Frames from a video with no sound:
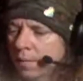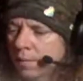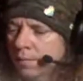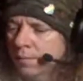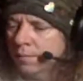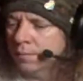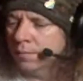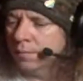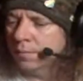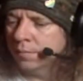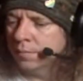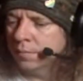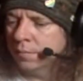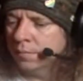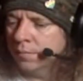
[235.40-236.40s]
Um,
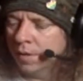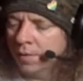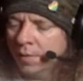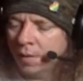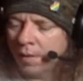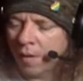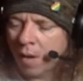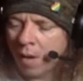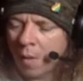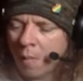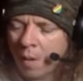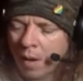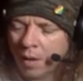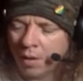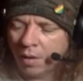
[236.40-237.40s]
but anyway,
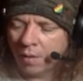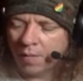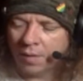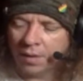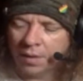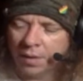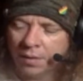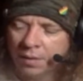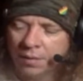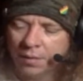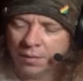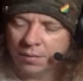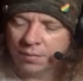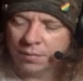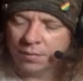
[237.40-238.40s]
I called
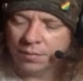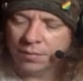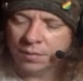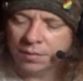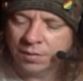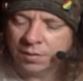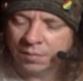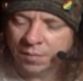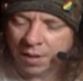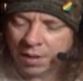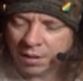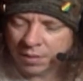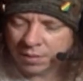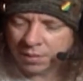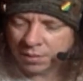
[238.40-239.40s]
the district
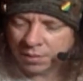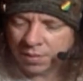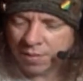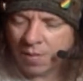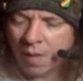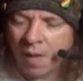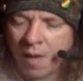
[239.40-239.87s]
manager.